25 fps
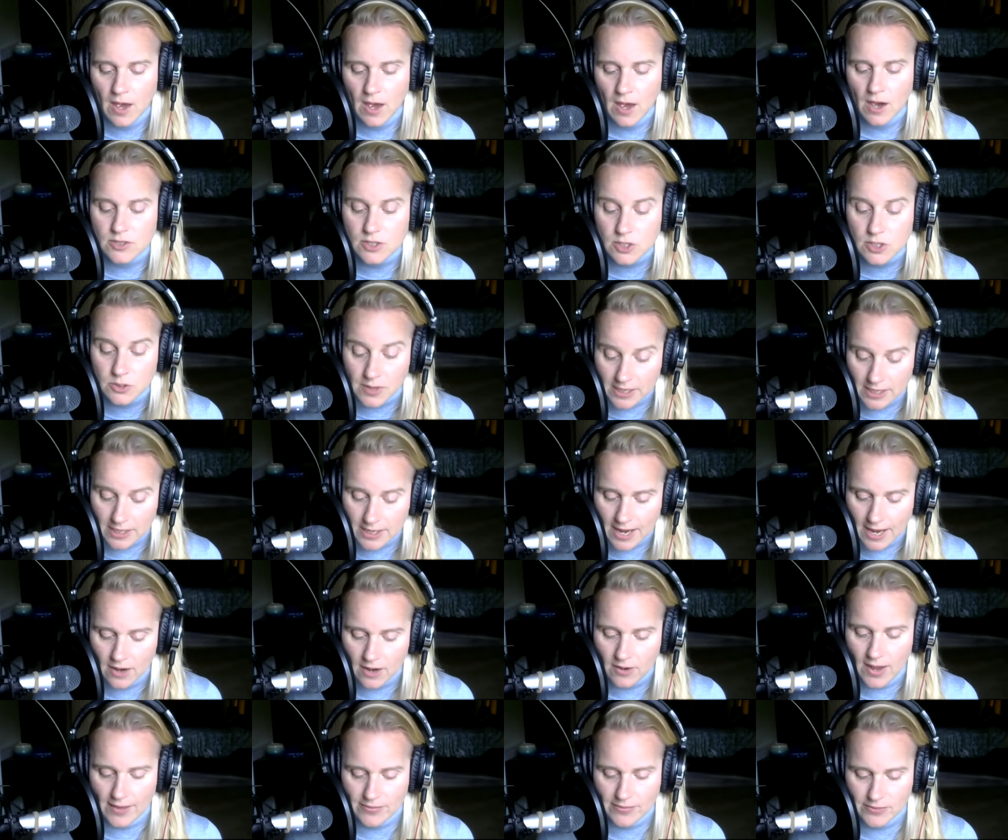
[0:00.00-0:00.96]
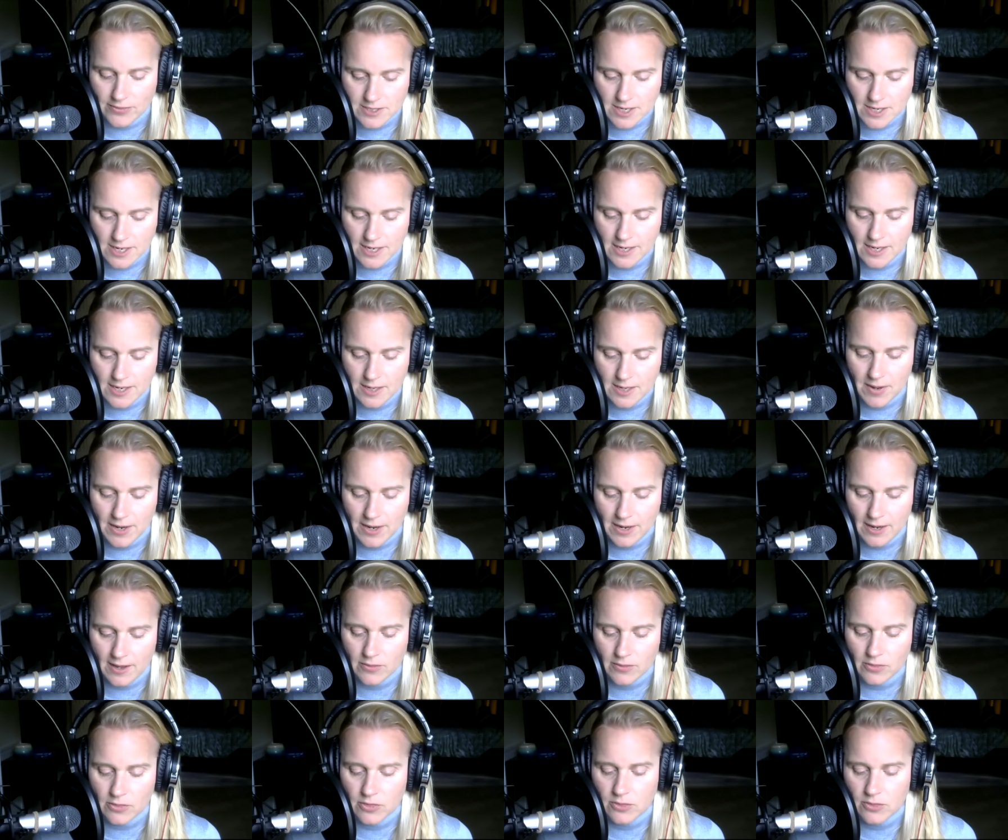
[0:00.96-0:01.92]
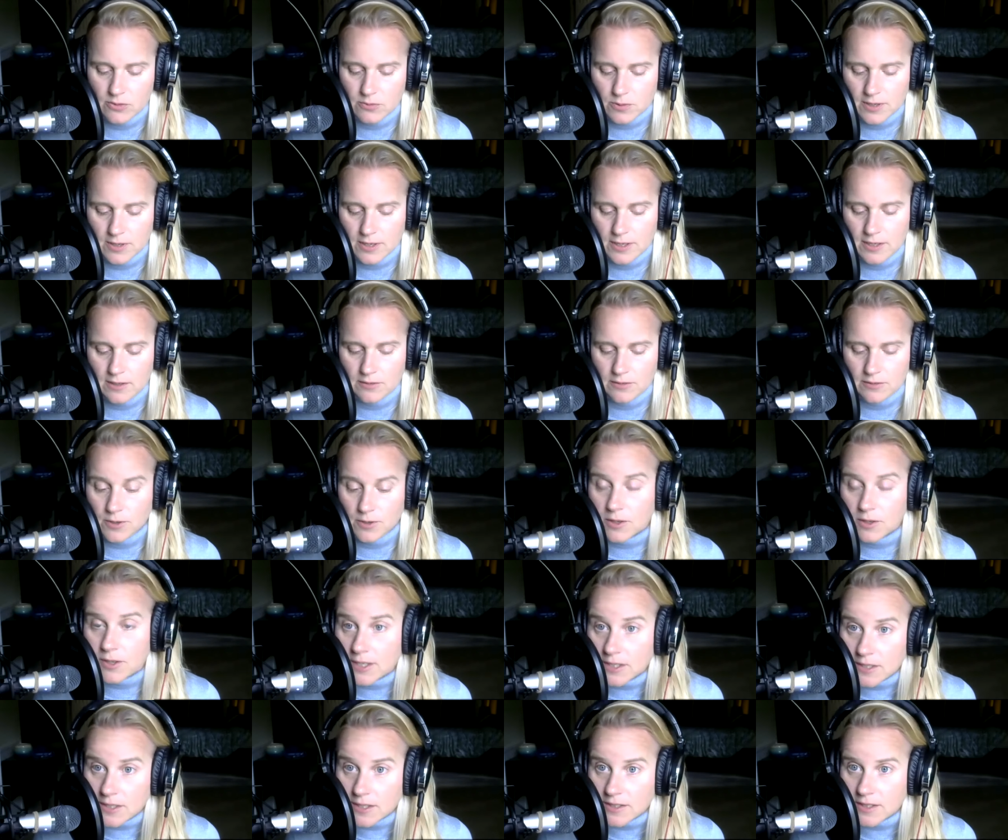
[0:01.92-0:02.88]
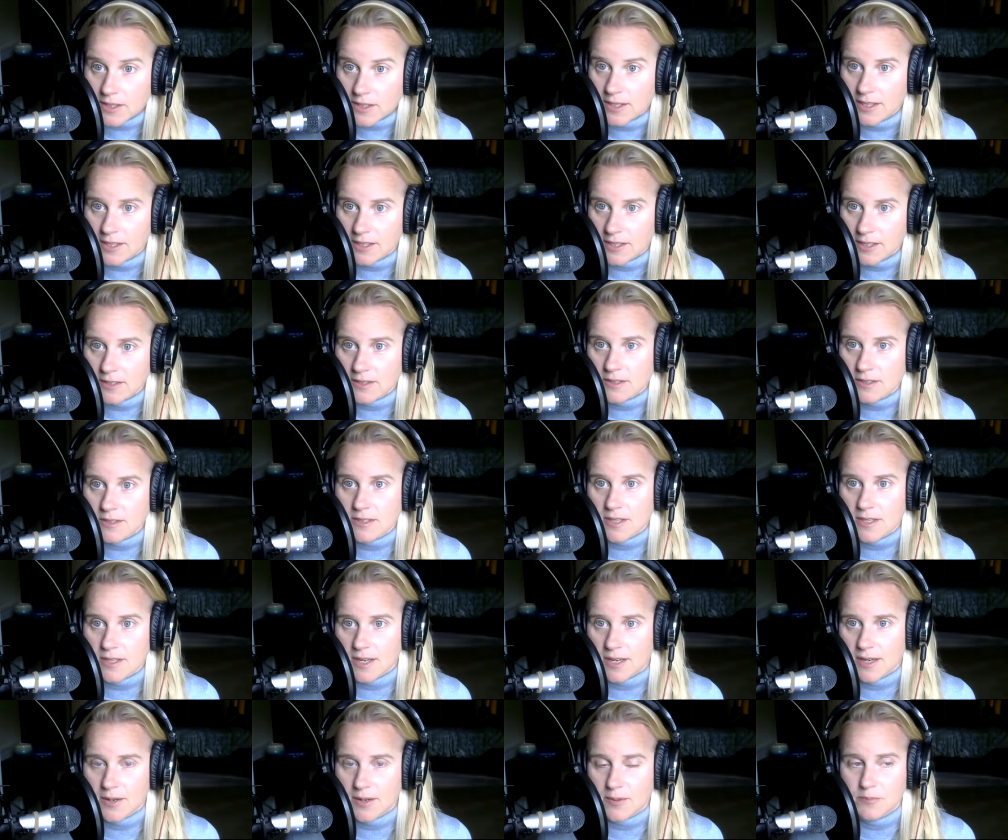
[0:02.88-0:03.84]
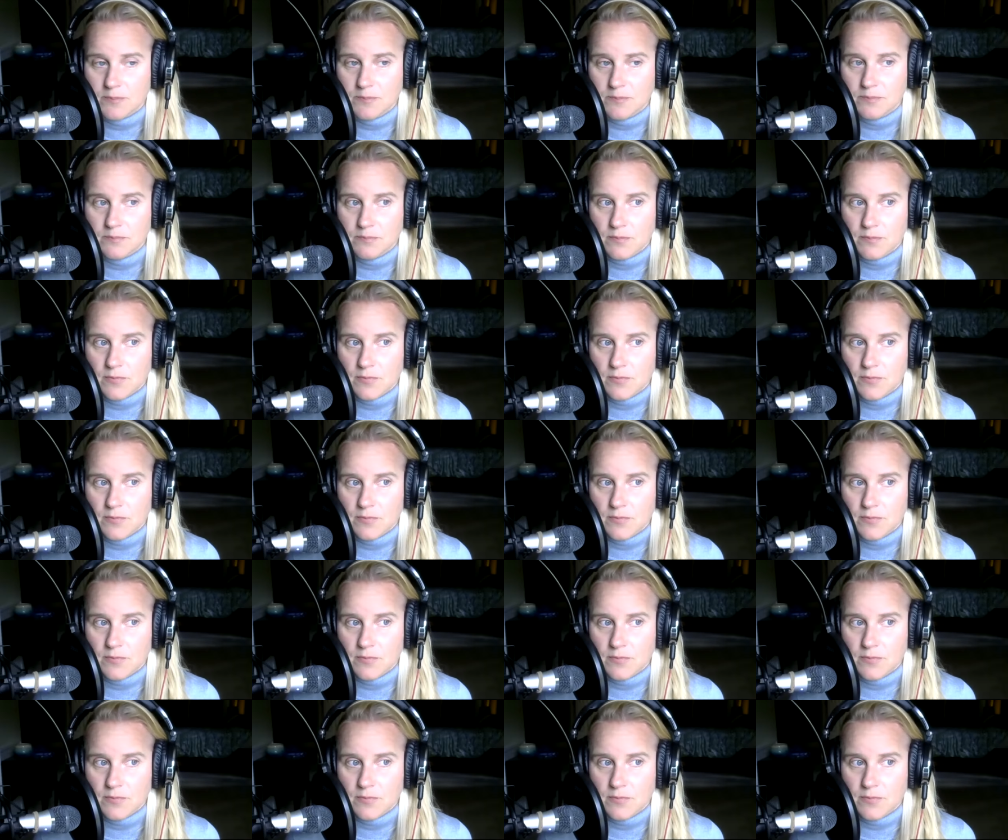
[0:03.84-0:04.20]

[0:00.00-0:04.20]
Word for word: So anyhow, at the time I had three very young kids, um,